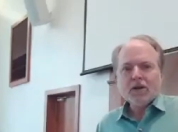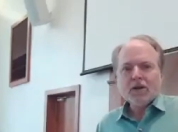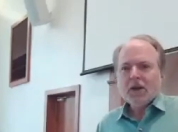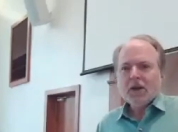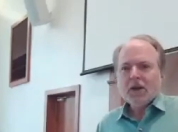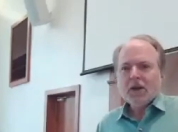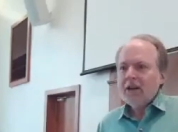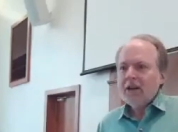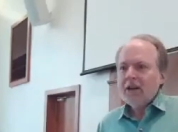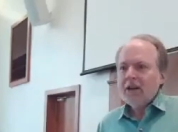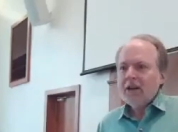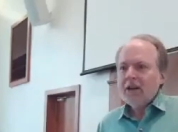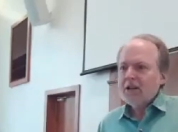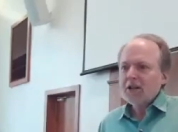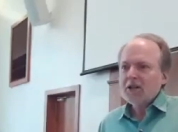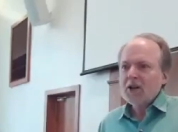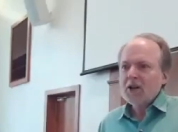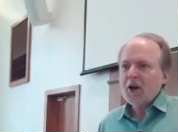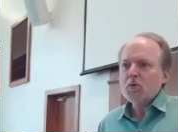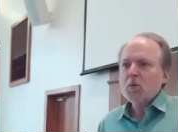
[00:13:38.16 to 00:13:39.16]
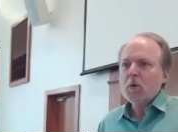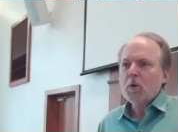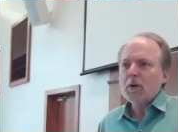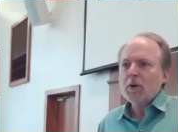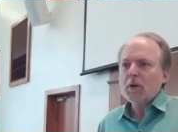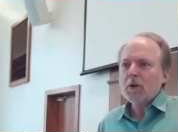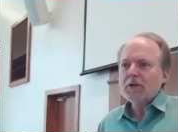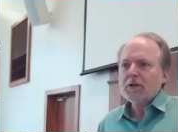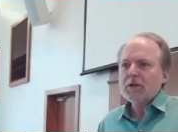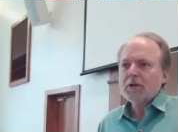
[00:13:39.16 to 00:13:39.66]
But Jesus knows
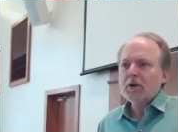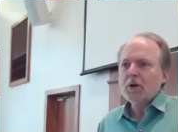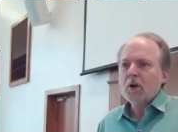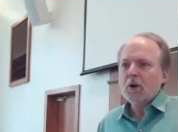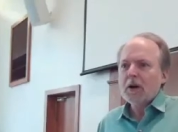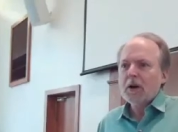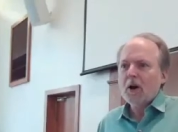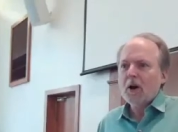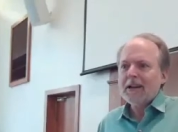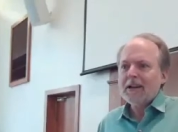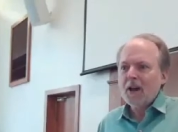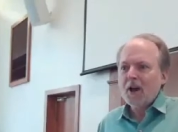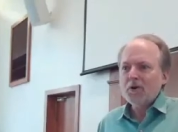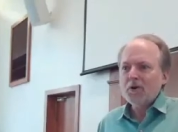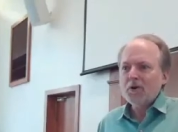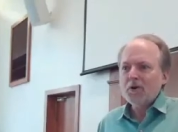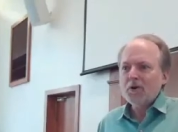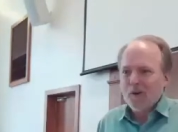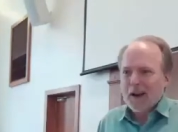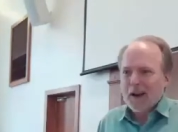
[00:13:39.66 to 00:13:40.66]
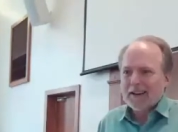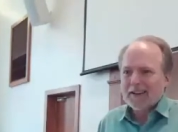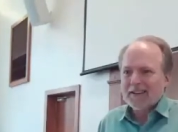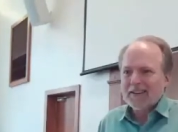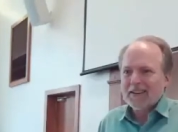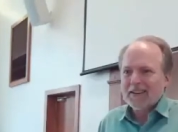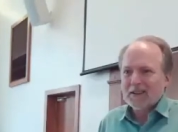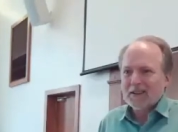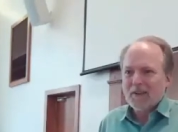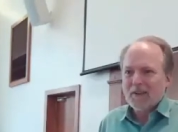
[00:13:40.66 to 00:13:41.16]
what's going on. He knows
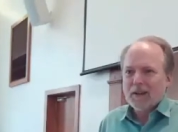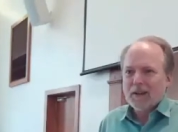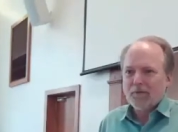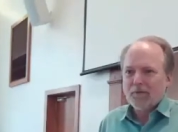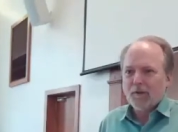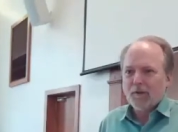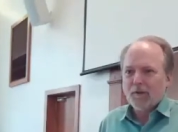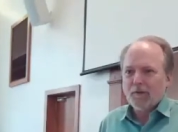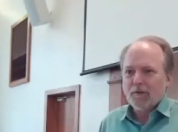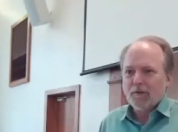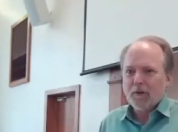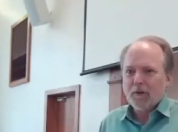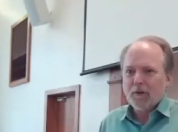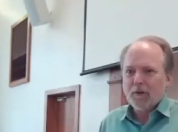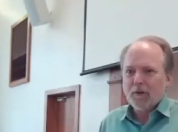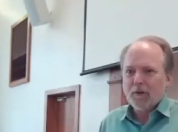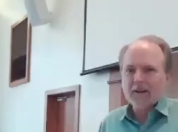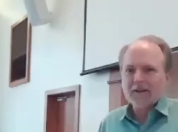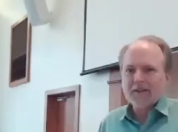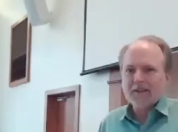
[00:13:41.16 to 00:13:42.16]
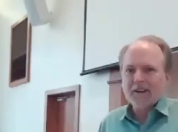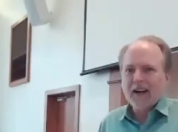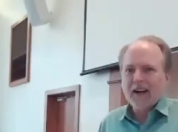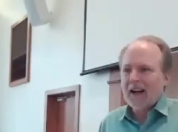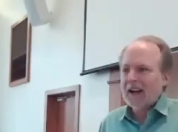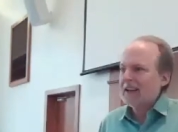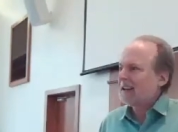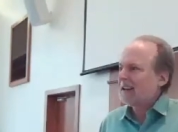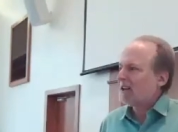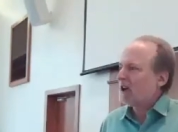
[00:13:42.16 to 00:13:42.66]
his friend, his faithful
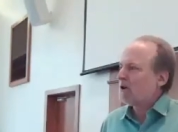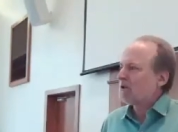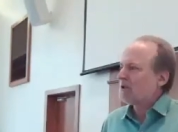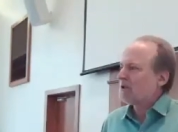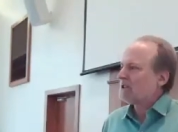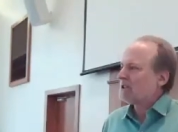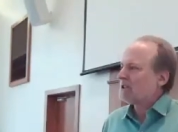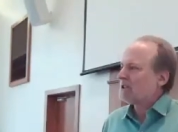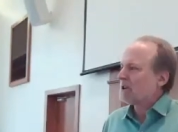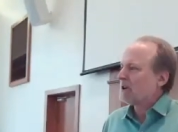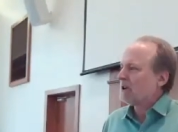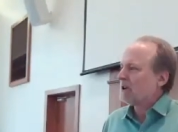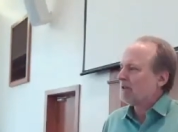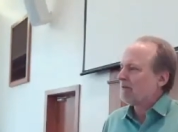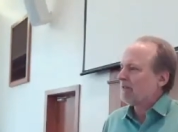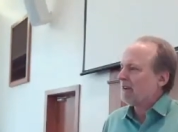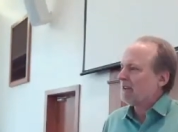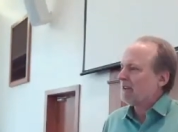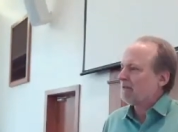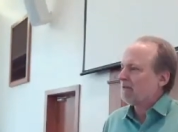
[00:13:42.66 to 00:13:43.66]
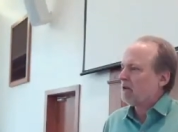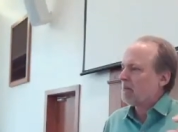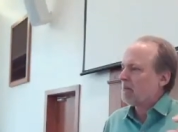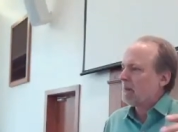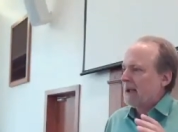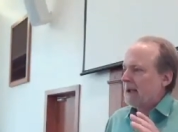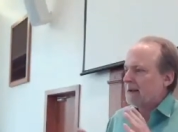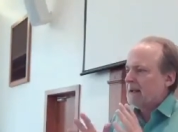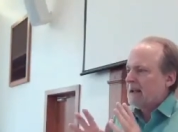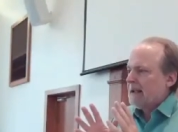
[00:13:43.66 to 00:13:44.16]
friend, is going to die, and he knows he's a good
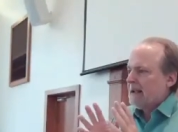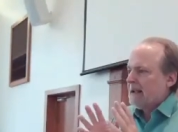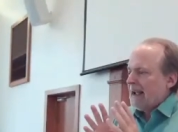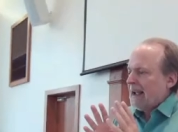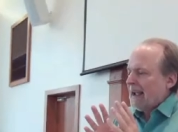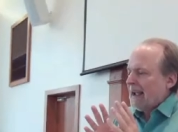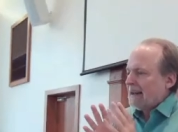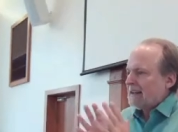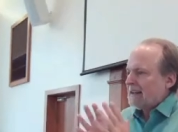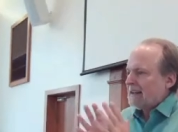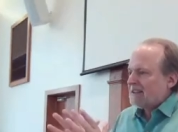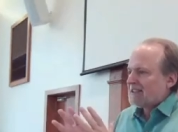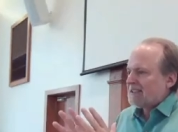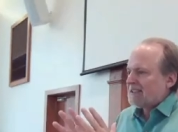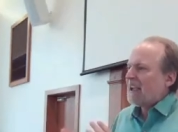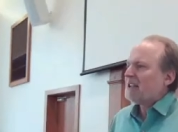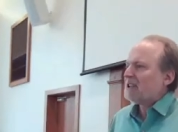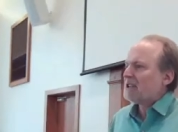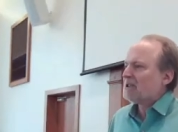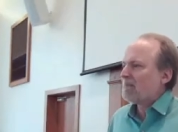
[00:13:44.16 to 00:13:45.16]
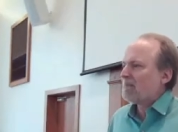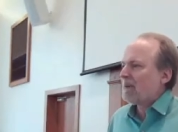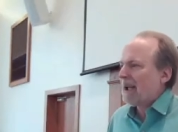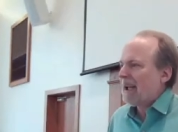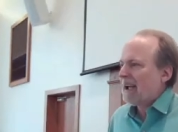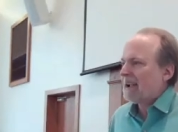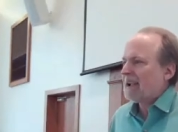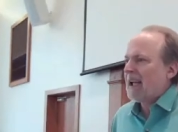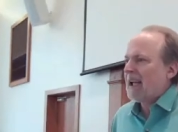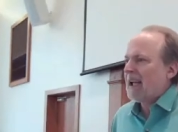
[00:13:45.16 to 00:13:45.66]
and faithful man, and he
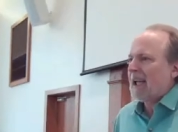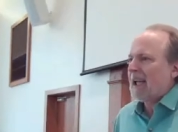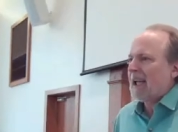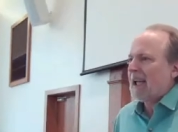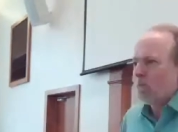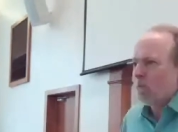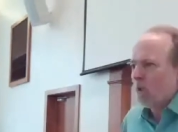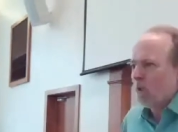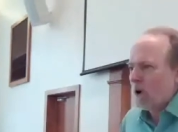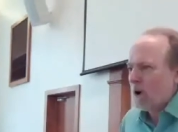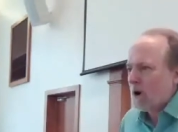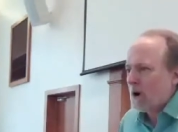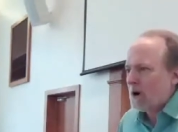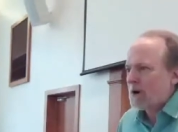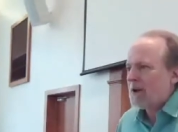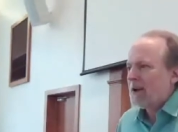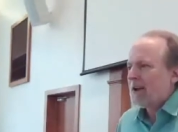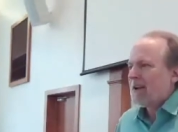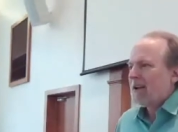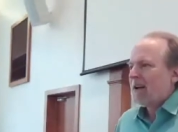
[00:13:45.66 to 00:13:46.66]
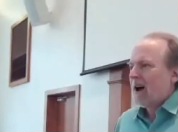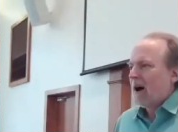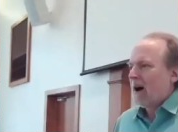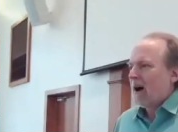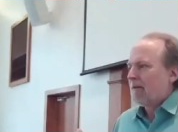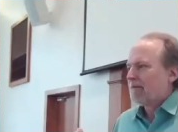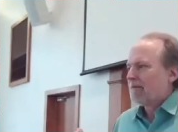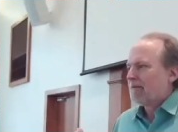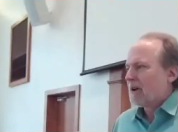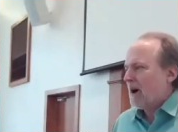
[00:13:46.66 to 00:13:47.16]
sends back a
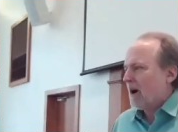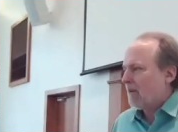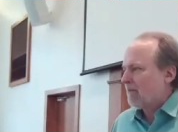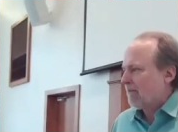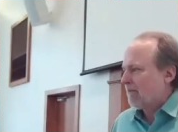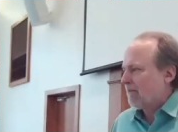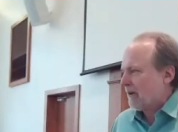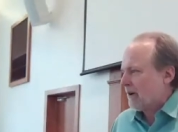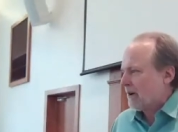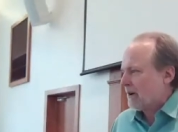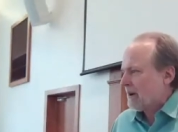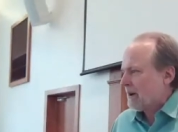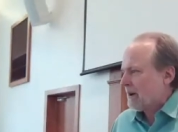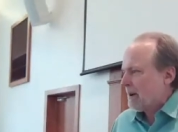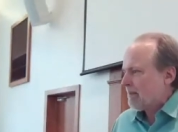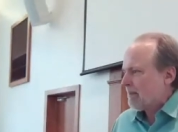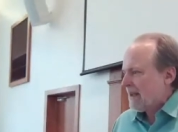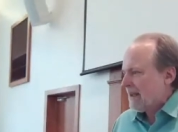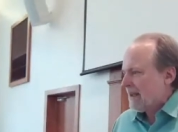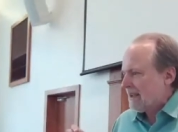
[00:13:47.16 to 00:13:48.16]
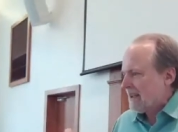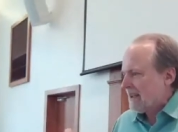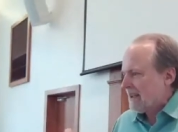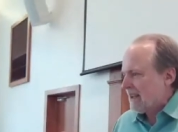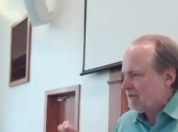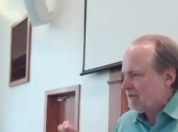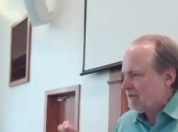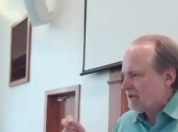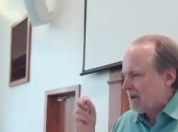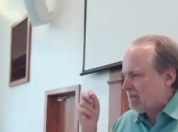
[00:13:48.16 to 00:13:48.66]
word of comfort.
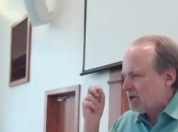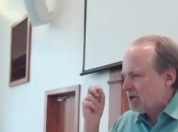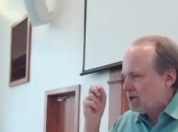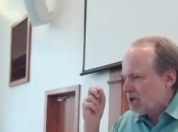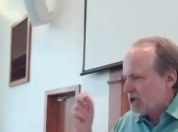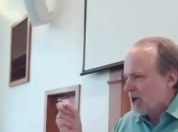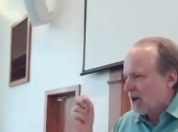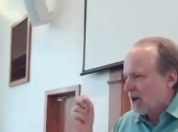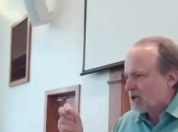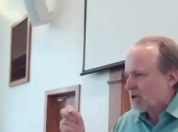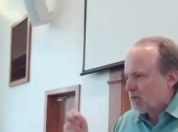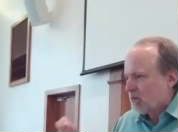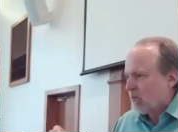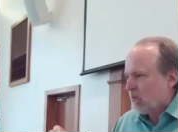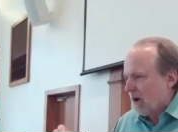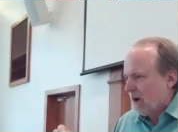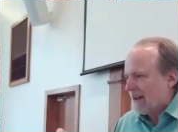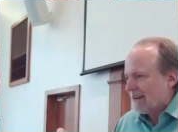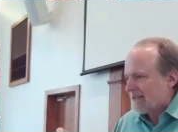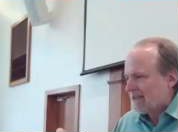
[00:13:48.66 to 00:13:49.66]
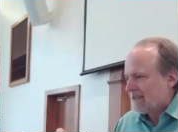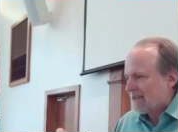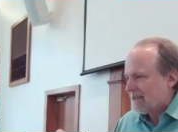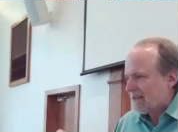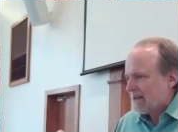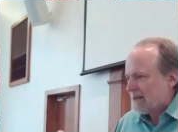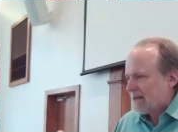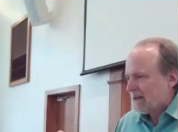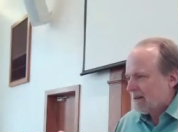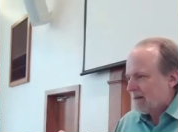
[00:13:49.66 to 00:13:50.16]
He gives him just
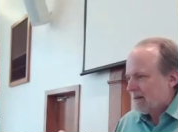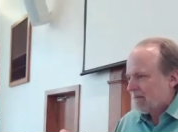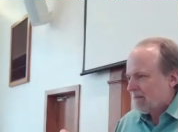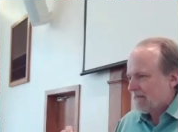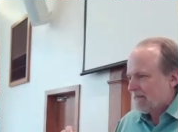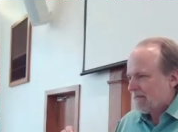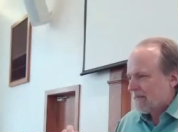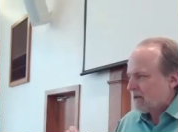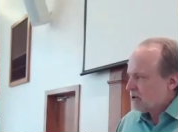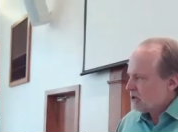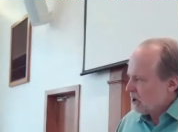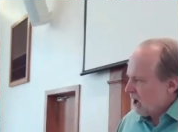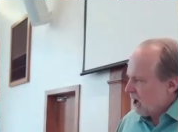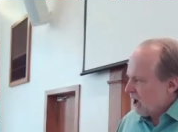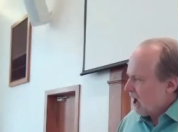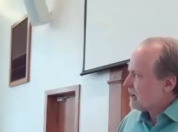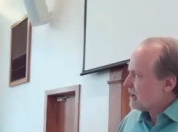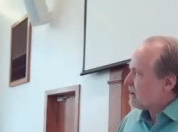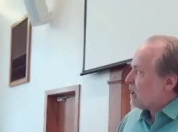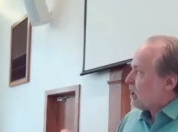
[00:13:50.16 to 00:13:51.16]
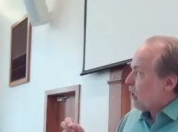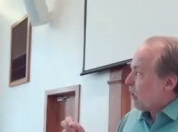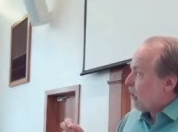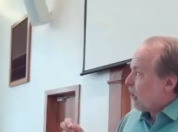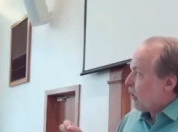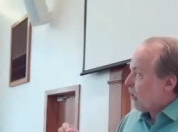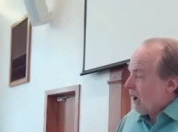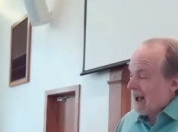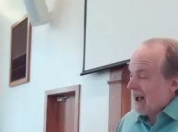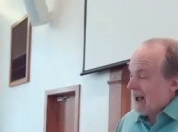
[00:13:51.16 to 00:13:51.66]
what
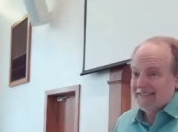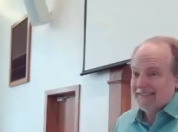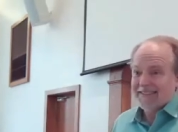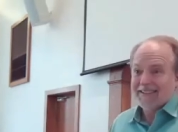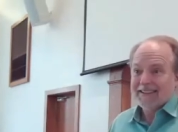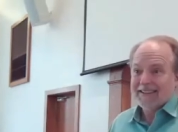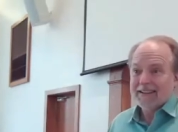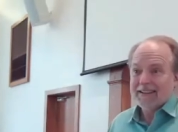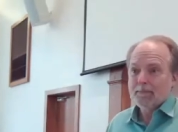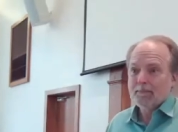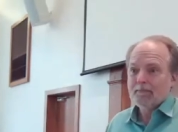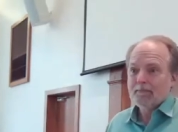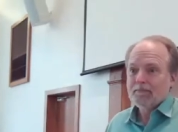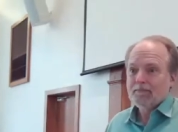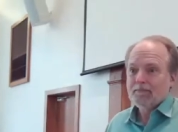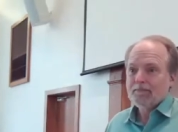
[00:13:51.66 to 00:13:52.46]
John wanted.